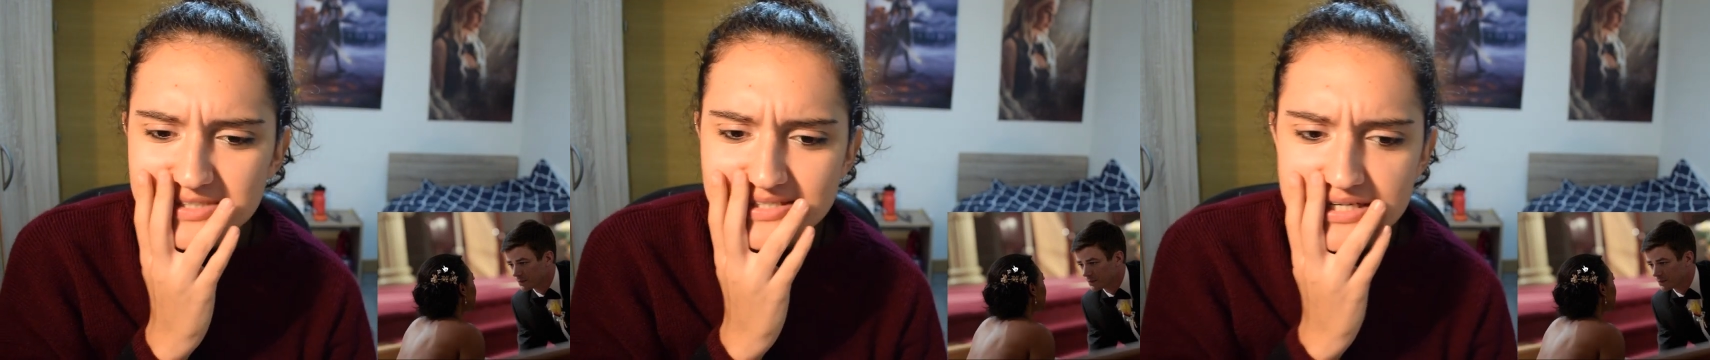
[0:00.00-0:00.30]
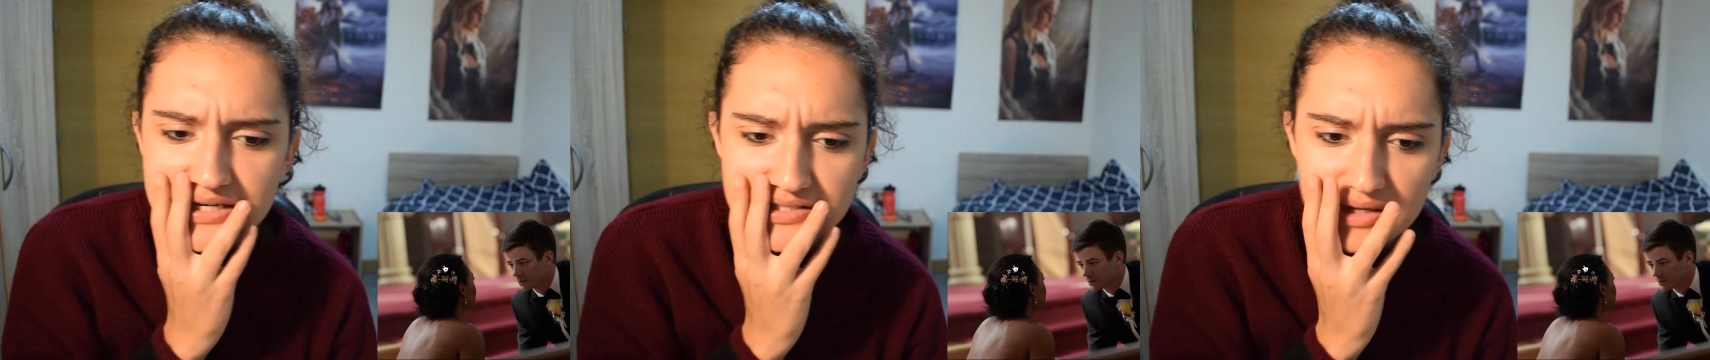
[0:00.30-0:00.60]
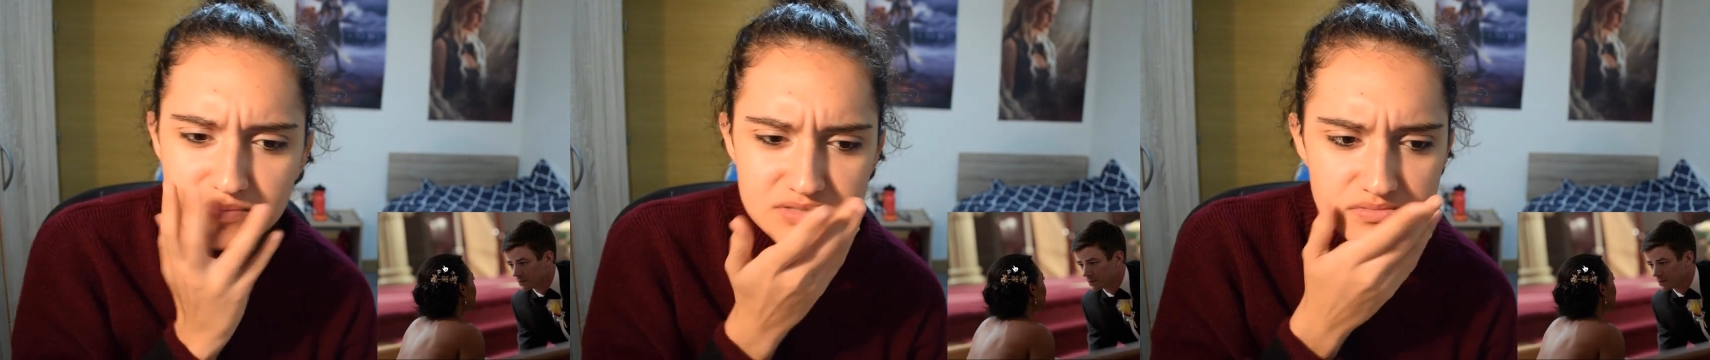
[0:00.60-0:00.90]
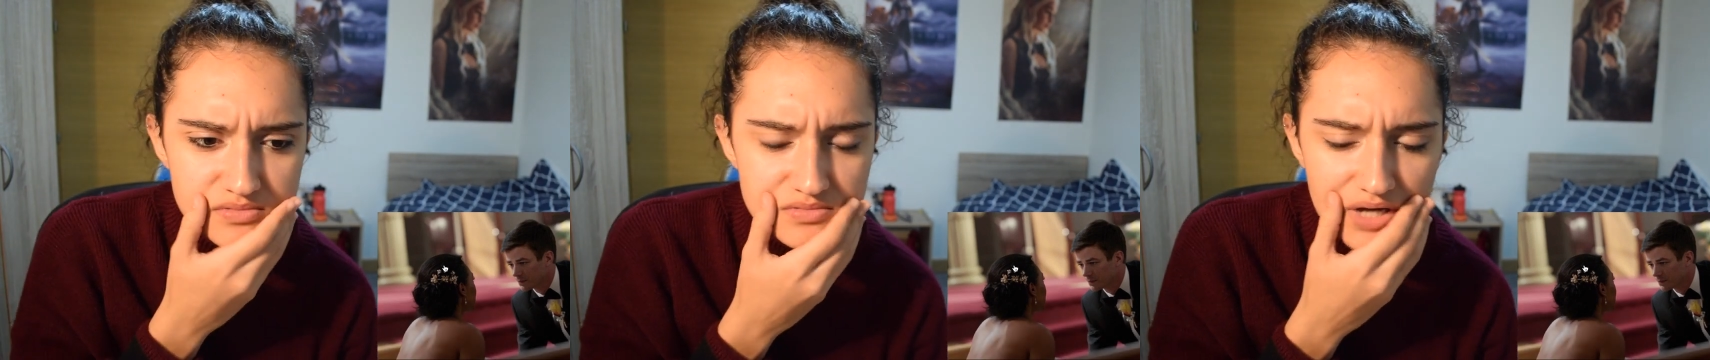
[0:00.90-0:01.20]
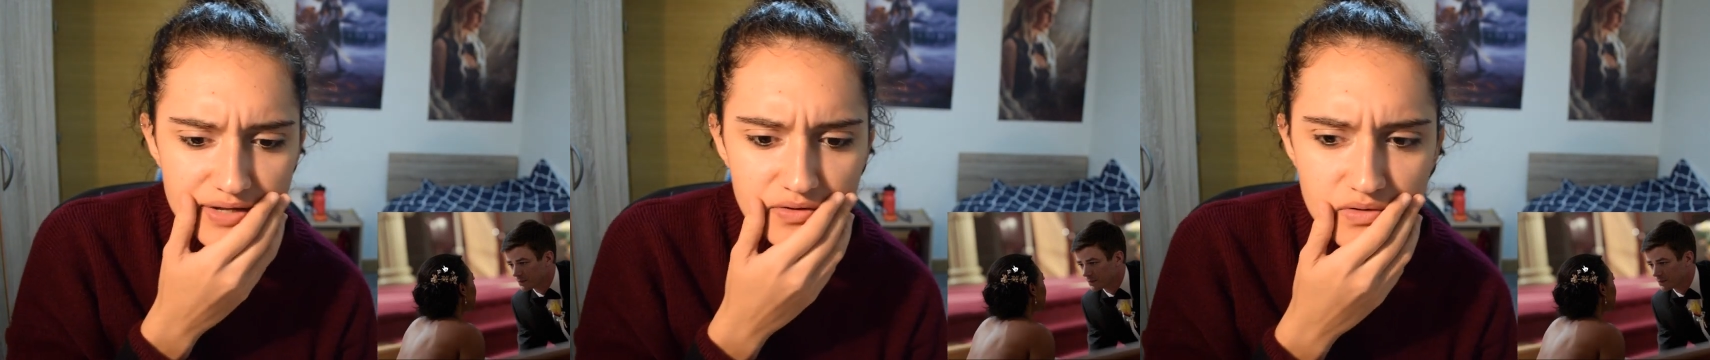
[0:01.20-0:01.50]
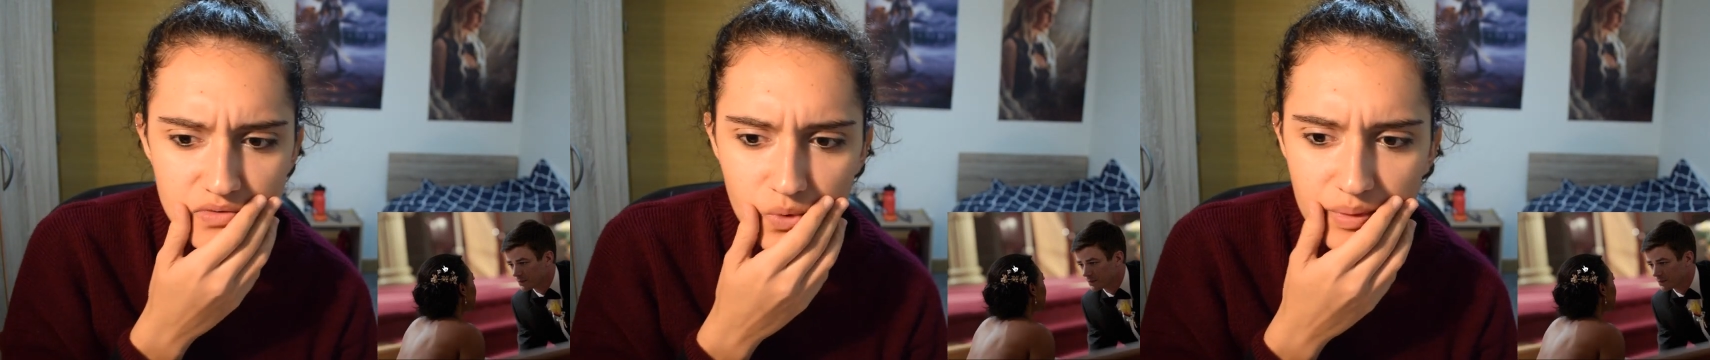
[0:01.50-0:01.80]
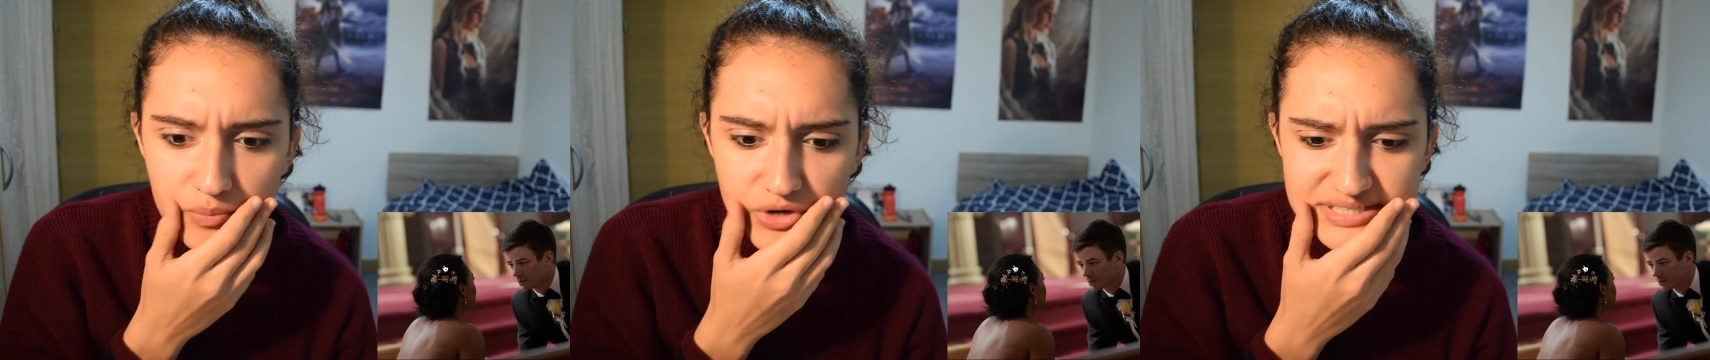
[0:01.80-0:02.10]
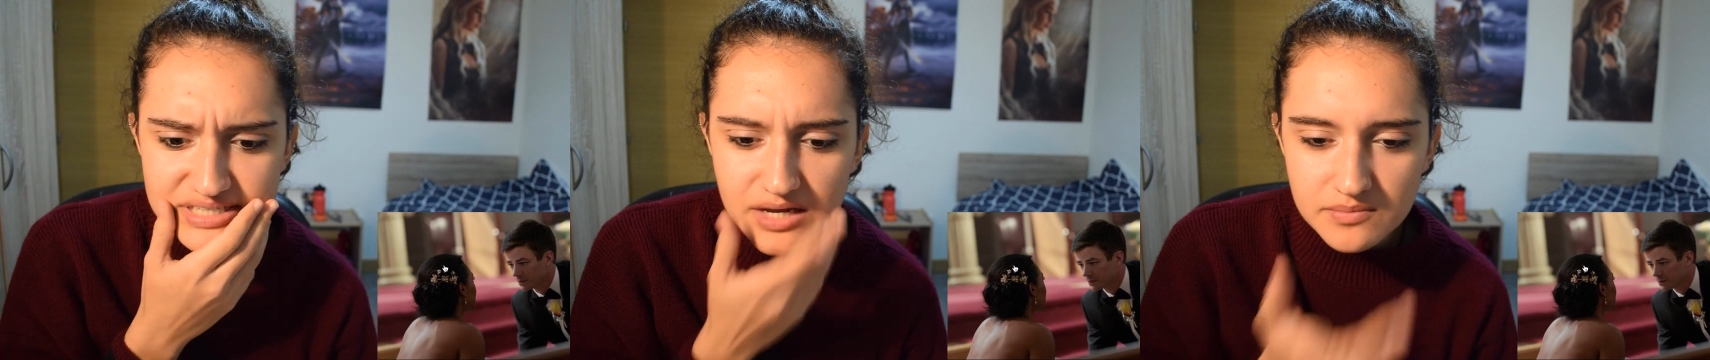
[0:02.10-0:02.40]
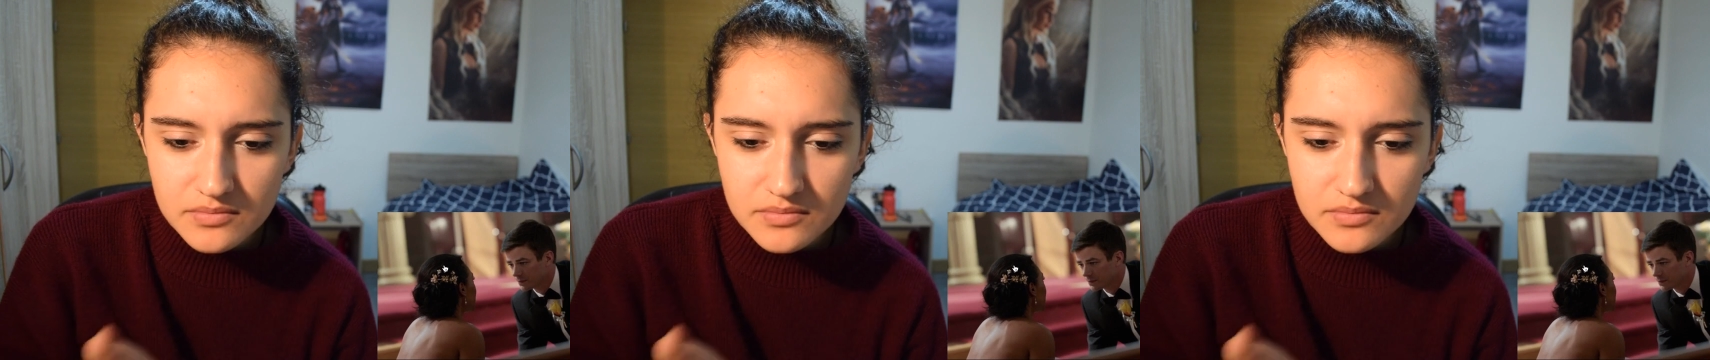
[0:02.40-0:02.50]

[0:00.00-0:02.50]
Speaker 1: Singh? I don't remember his name.